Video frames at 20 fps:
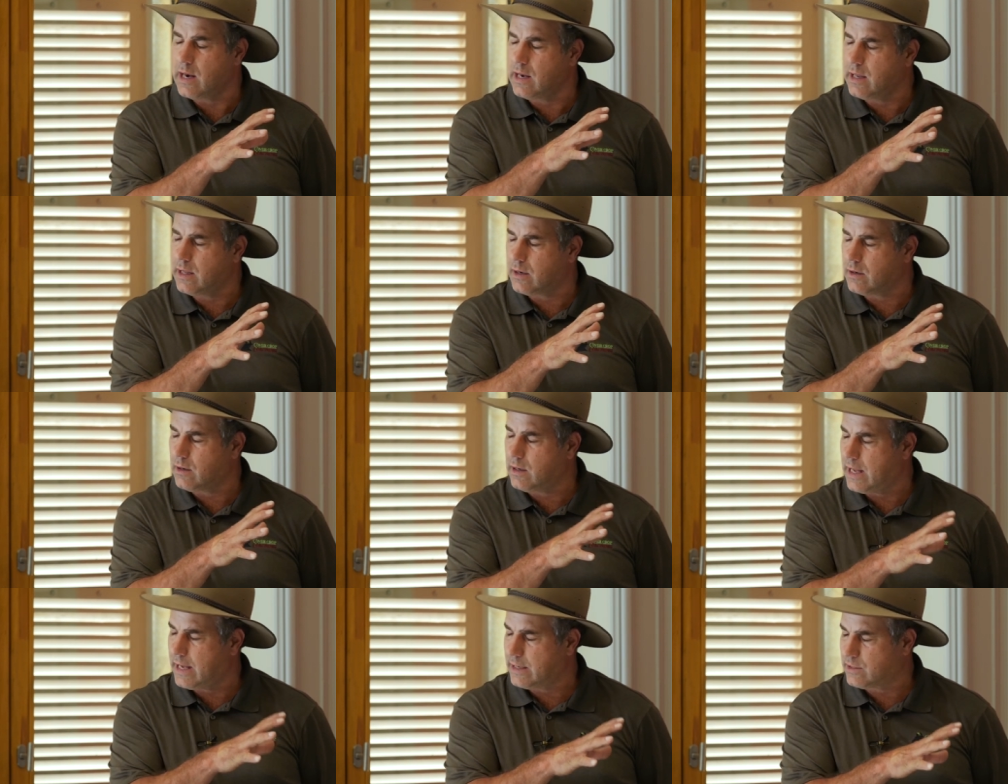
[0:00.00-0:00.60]
a
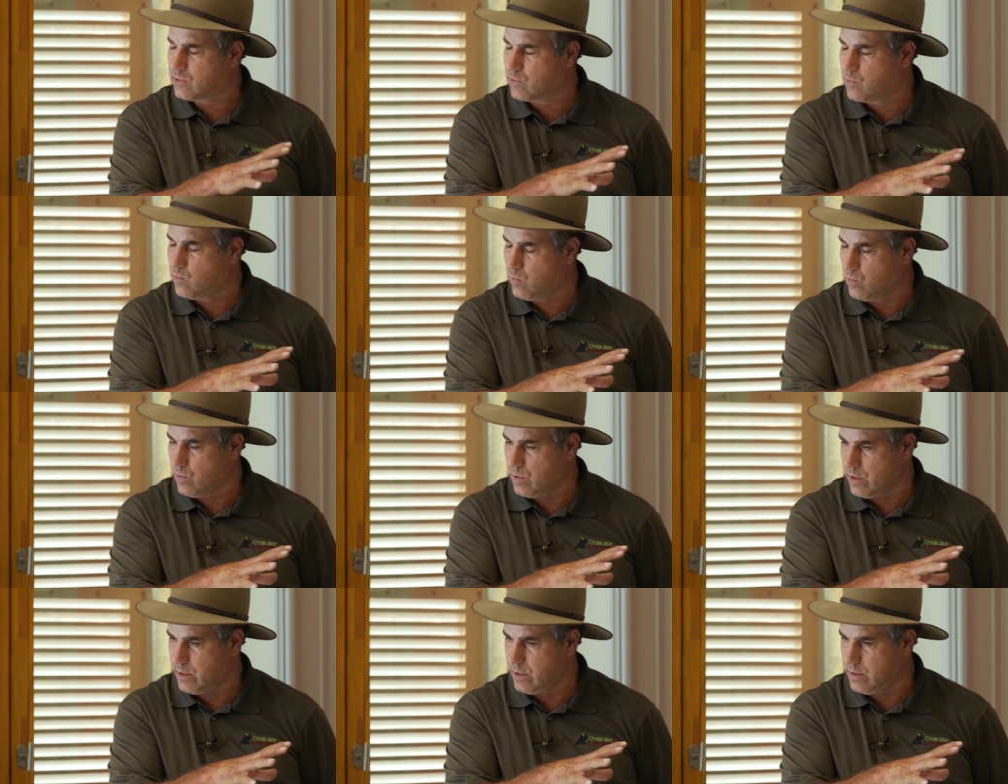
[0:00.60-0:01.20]
little less
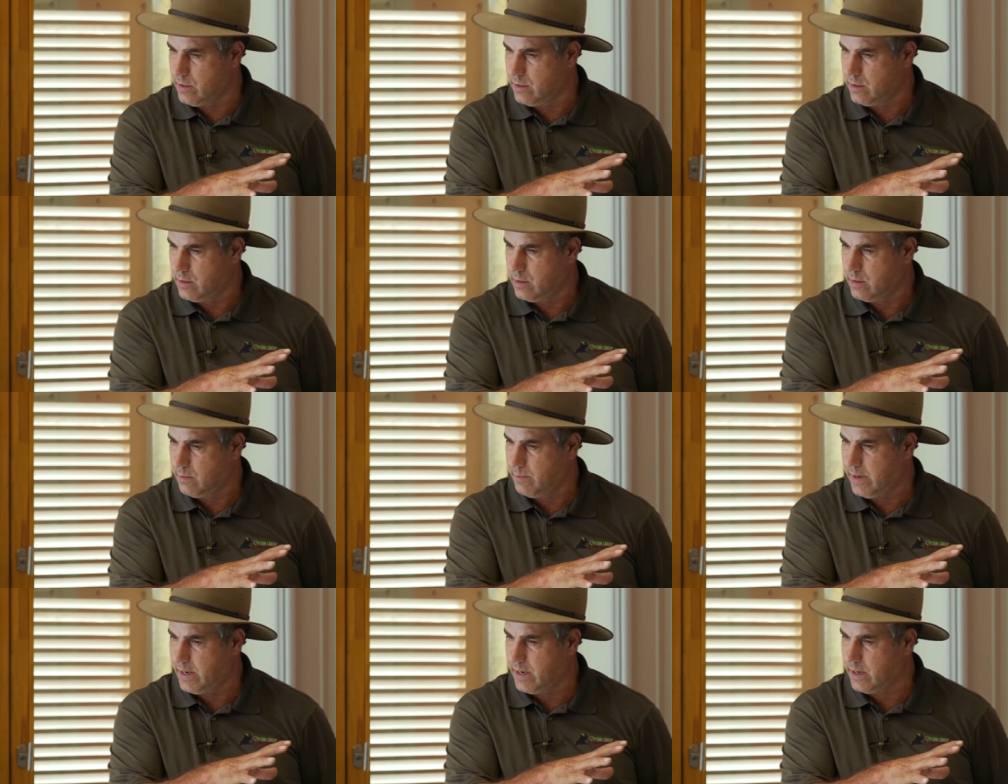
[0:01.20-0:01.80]
corn
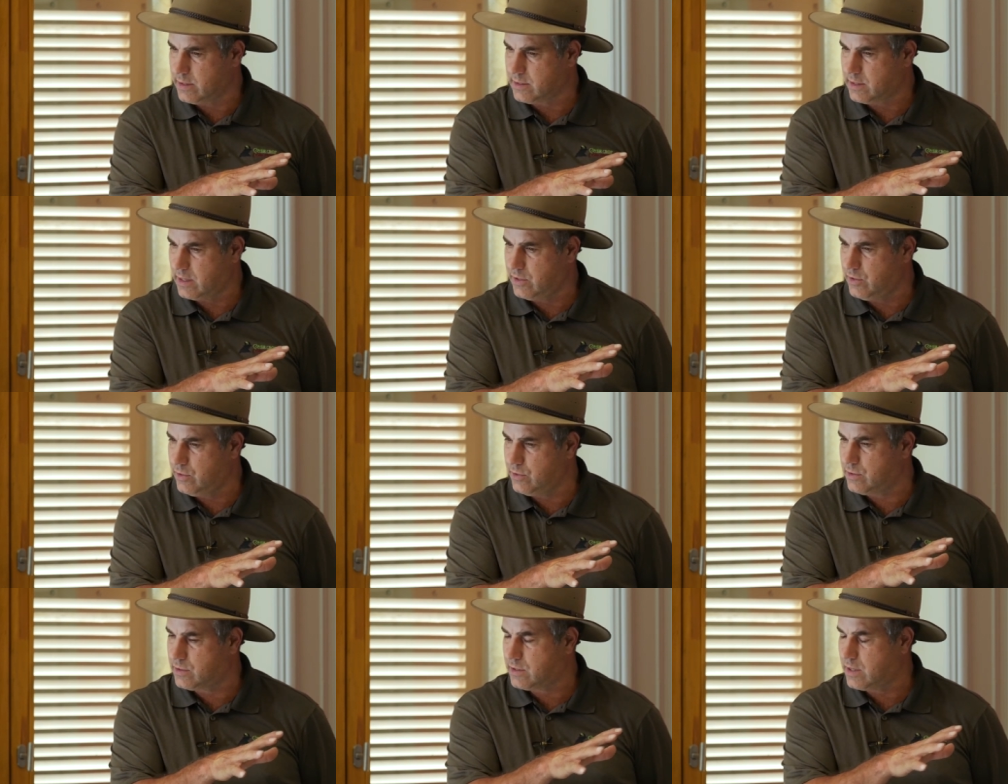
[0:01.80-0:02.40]
because I
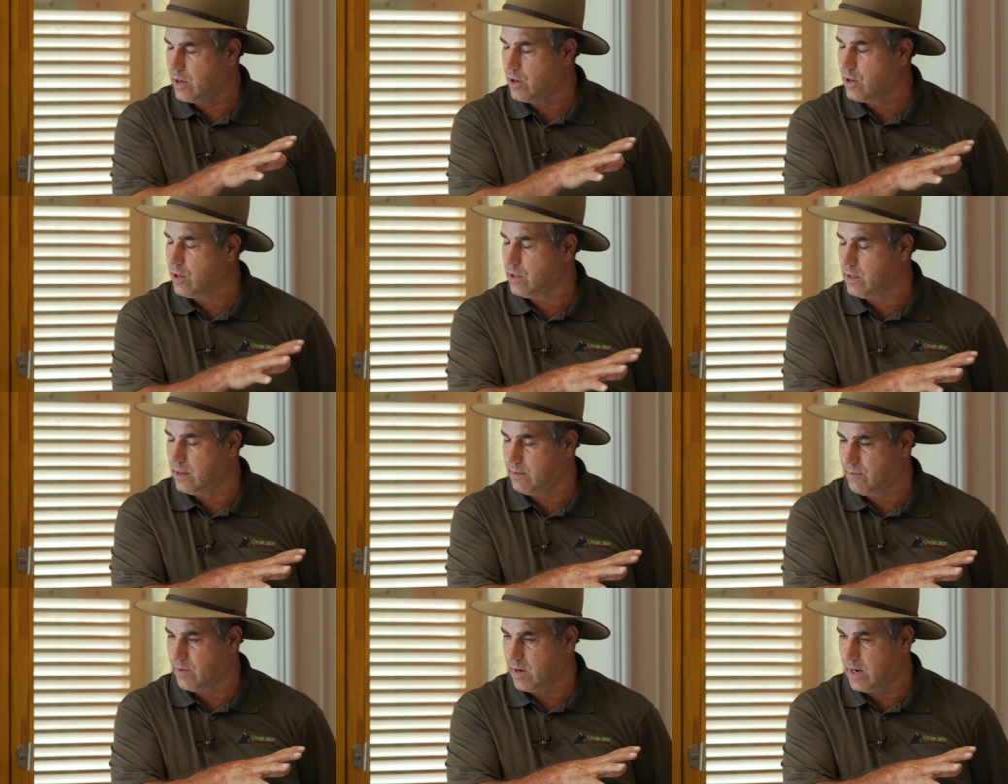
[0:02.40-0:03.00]
used the
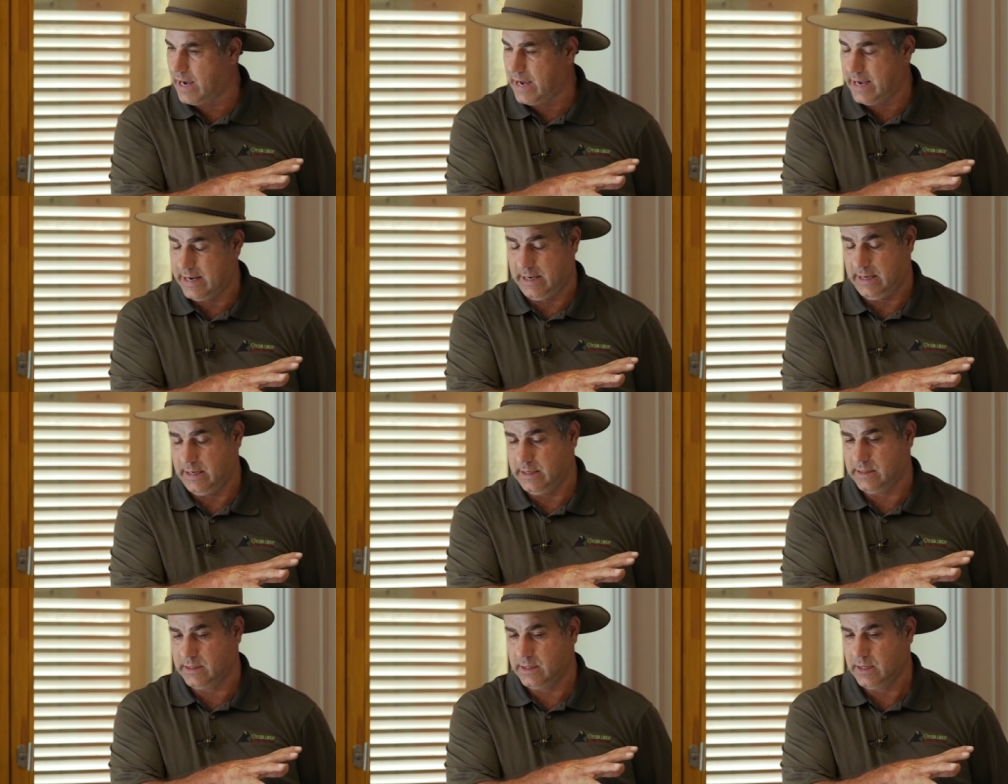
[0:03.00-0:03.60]
early
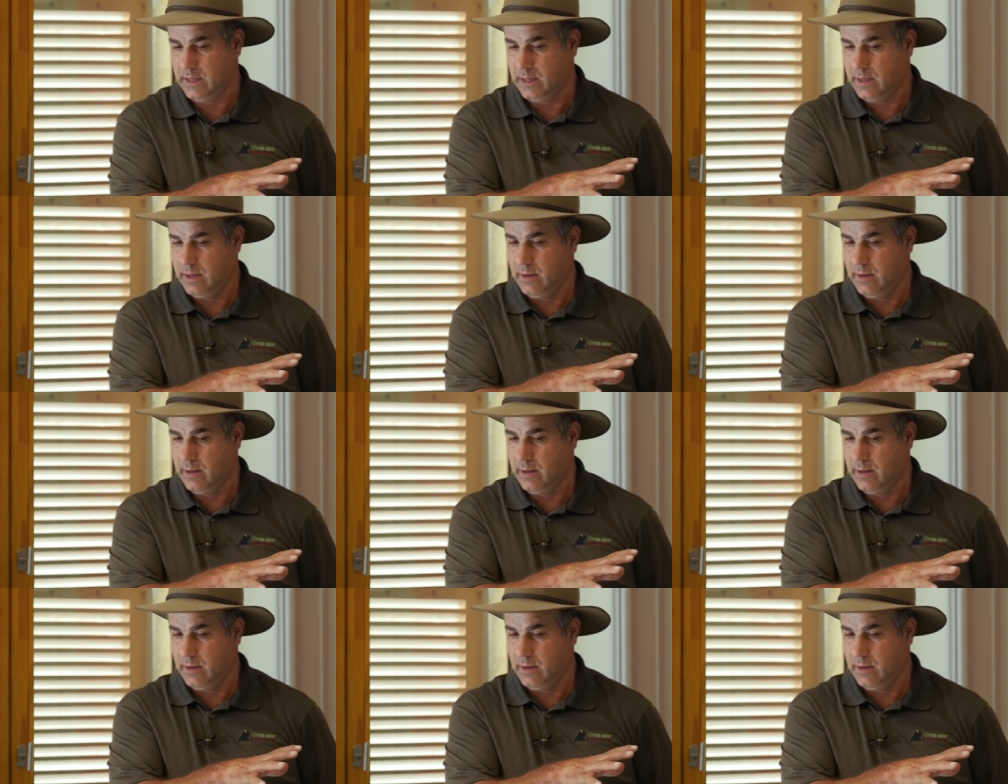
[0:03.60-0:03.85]
varieties.